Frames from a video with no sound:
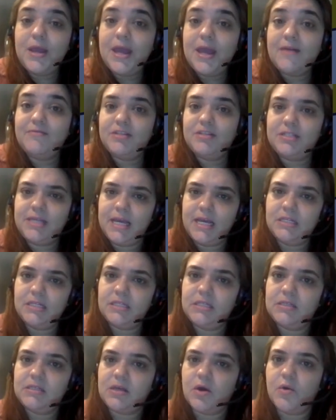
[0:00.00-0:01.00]
We have stage,
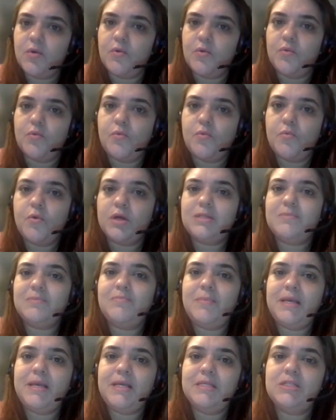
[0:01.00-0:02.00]
so what
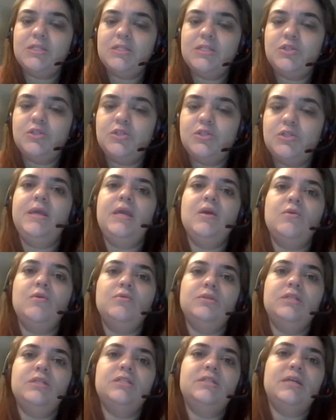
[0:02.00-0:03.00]
means to be
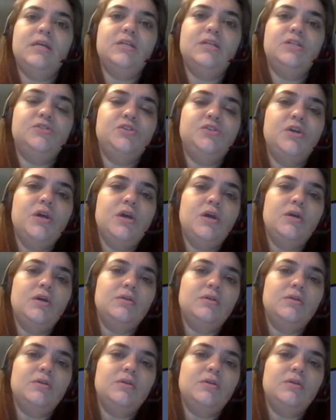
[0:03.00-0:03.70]
on the stage